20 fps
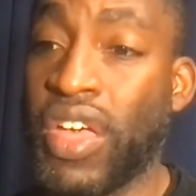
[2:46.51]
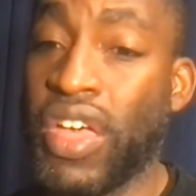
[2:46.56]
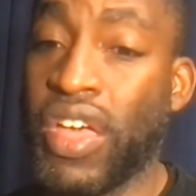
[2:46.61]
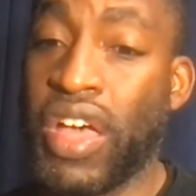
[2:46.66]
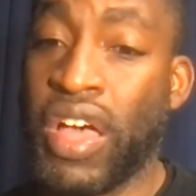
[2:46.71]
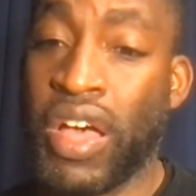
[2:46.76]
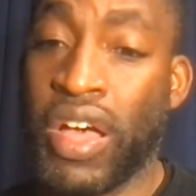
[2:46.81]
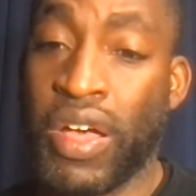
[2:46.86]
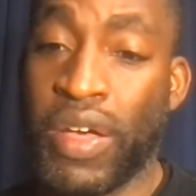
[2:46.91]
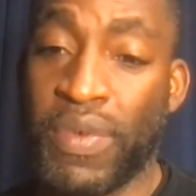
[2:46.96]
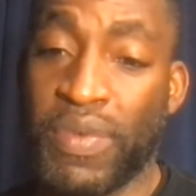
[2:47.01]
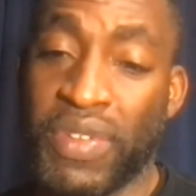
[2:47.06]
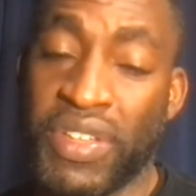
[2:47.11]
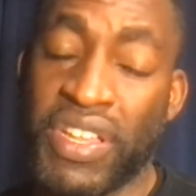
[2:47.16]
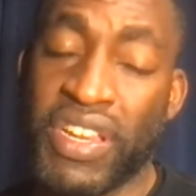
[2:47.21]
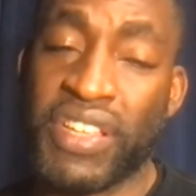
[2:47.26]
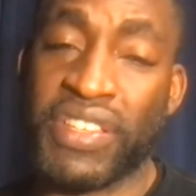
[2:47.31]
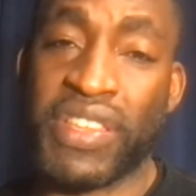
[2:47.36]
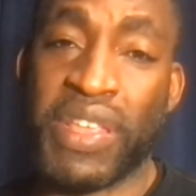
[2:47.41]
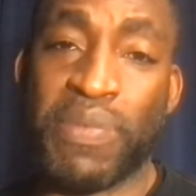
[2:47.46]
A good
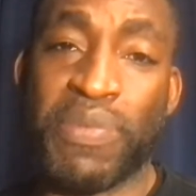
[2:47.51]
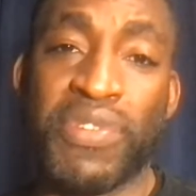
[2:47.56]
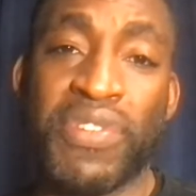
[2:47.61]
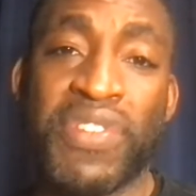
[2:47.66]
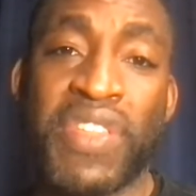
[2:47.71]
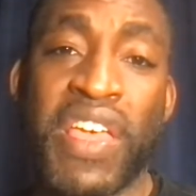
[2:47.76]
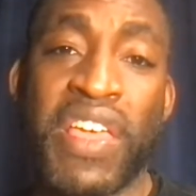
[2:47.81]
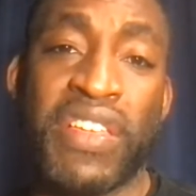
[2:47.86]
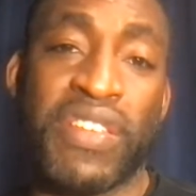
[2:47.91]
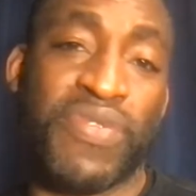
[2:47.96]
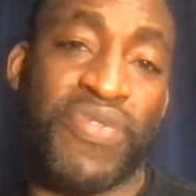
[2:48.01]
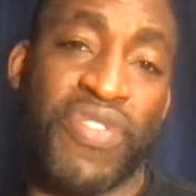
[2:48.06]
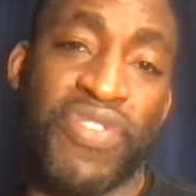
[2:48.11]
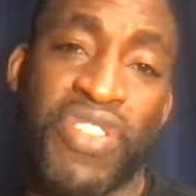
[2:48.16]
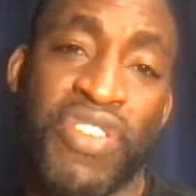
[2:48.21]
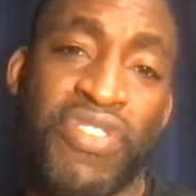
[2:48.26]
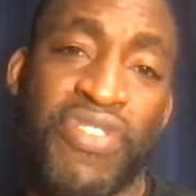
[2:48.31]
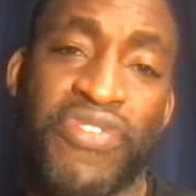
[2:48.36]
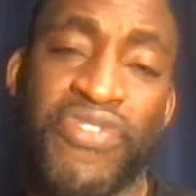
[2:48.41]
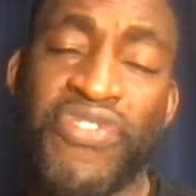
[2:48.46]
example of that is we're
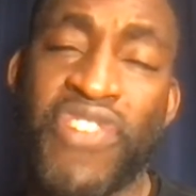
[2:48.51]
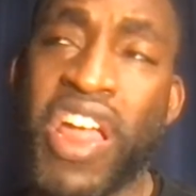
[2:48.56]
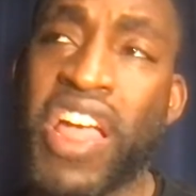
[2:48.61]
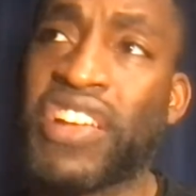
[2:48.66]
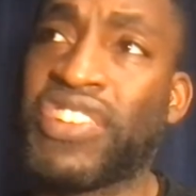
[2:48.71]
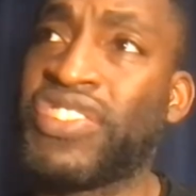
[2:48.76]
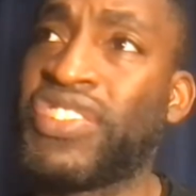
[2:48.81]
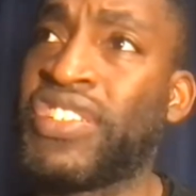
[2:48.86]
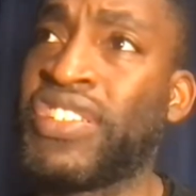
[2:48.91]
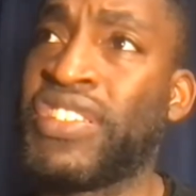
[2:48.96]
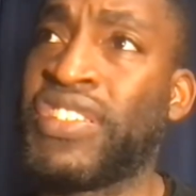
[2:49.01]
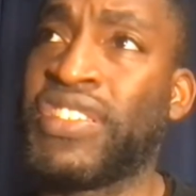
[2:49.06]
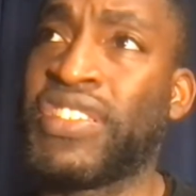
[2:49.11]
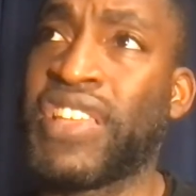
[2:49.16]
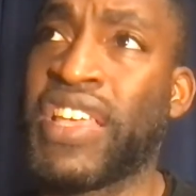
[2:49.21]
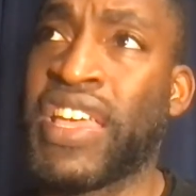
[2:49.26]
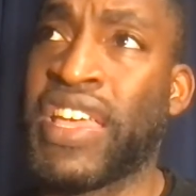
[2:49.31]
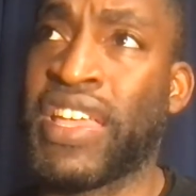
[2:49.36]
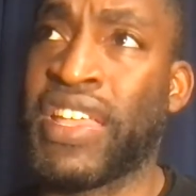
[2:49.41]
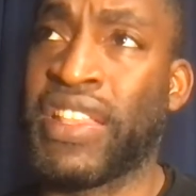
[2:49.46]
learning fractions,
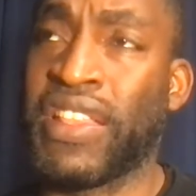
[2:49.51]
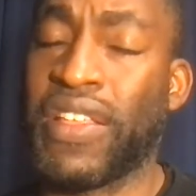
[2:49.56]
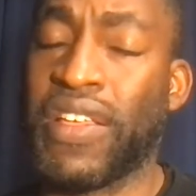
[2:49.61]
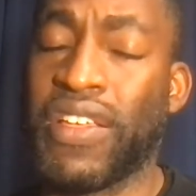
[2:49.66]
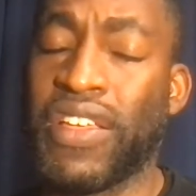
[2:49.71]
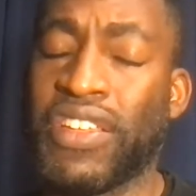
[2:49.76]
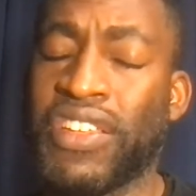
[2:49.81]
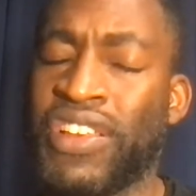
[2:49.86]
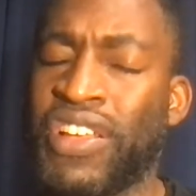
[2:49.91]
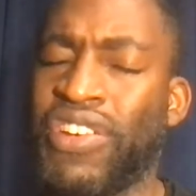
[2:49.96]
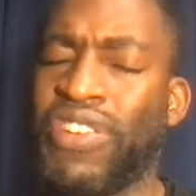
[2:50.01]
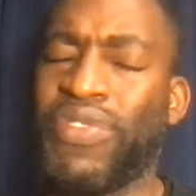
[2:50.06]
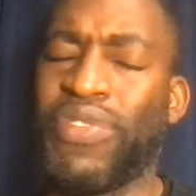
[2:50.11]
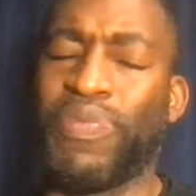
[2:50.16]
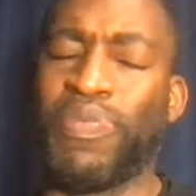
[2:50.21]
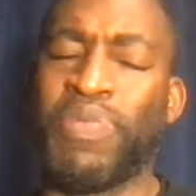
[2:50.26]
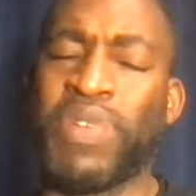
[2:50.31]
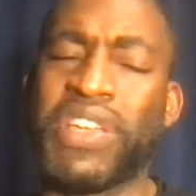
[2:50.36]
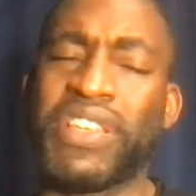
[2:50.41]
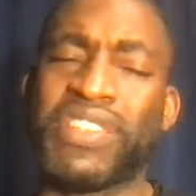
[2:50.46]
and
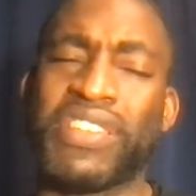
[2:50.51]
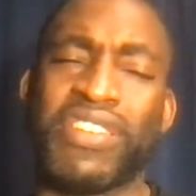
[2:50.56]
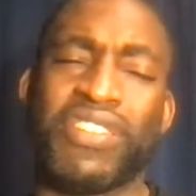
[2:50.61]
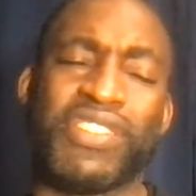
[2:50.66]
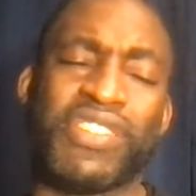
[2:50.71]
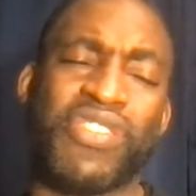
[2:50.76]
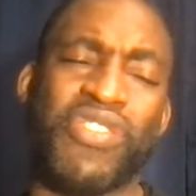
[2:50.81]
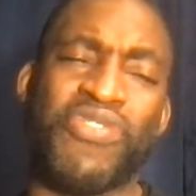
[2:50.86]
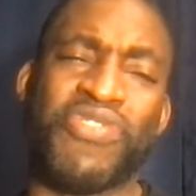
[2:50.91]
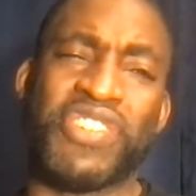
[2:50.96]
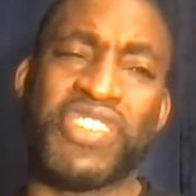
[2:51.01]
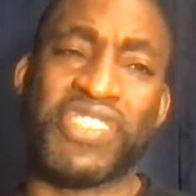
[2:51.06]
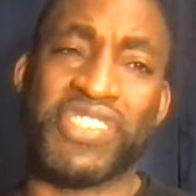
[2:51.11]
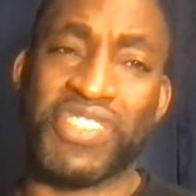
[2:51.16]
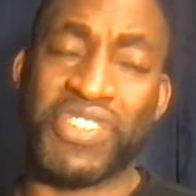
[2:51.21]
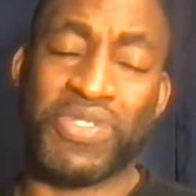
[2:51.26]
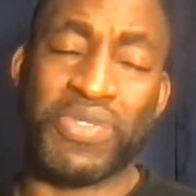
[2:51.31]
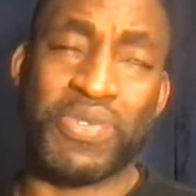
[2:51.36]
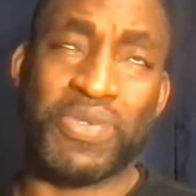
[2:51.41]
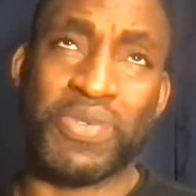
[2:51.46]
pizza is always
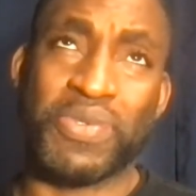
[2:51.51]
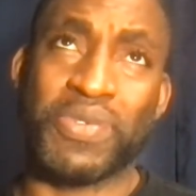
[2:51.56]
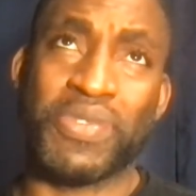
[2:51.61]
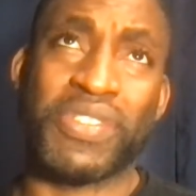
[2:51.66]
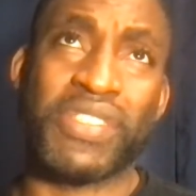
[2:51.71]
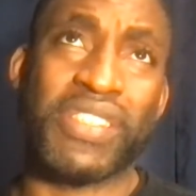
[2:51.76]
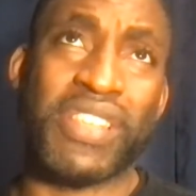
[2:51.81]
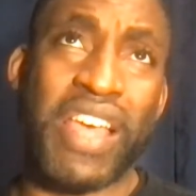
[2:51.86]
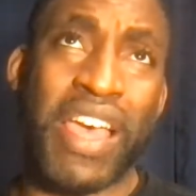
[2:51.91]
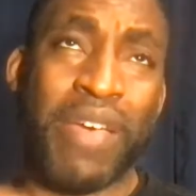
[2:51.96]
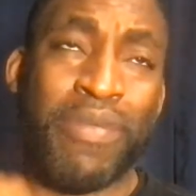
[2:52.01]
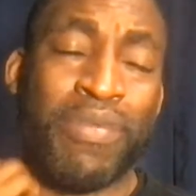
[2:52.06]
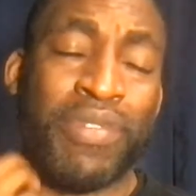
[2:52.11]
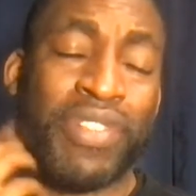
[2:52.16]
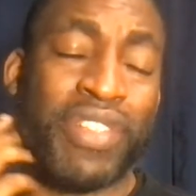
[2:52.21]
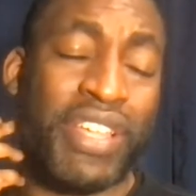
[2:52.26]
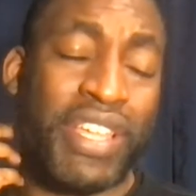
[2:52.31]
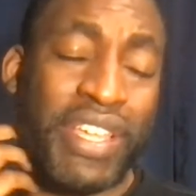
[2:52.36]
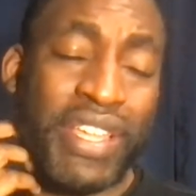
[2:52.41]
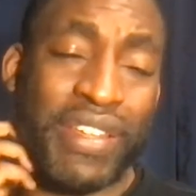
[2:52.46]
used, I
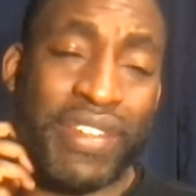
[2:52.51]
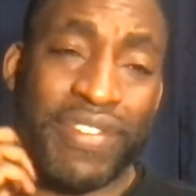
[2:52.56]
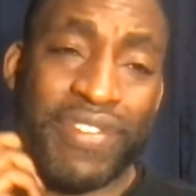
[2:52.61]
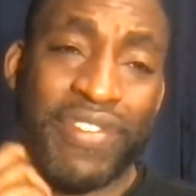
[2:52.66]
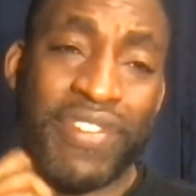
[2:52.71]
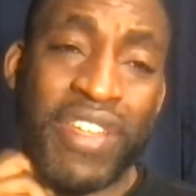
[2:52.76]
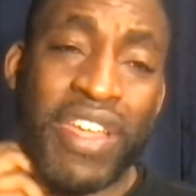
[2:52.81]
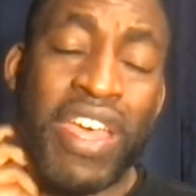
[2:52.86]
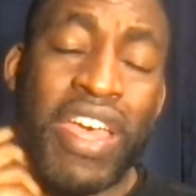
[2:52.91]
believe.